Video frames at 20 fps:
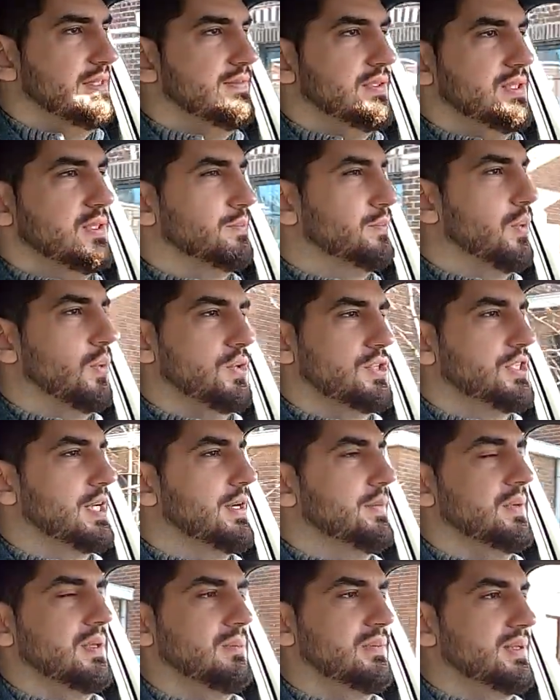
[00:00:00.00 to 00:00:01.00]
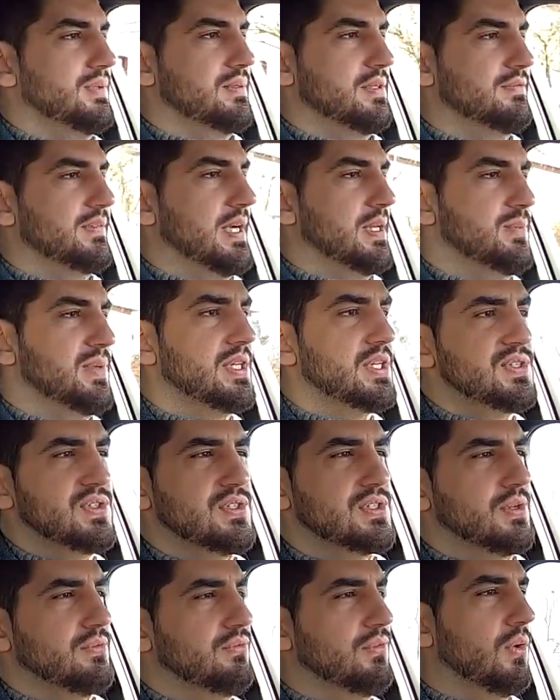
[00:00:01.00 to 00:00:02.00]
even the Polestar will be refined because
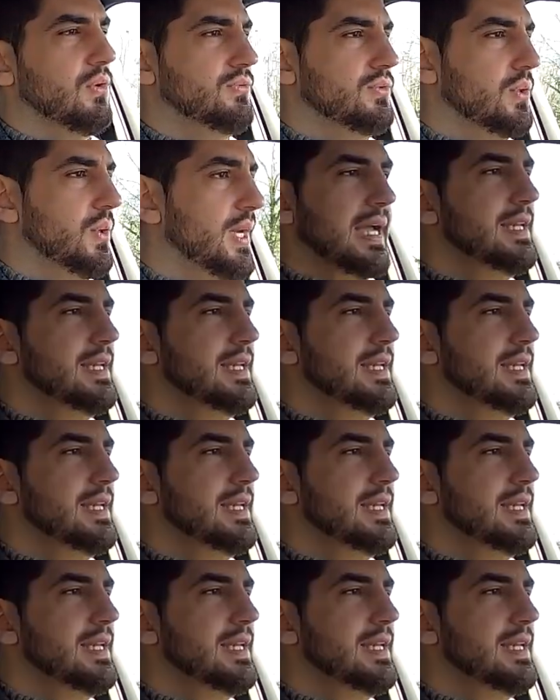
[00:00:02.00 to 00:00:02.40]
it's a Volvo.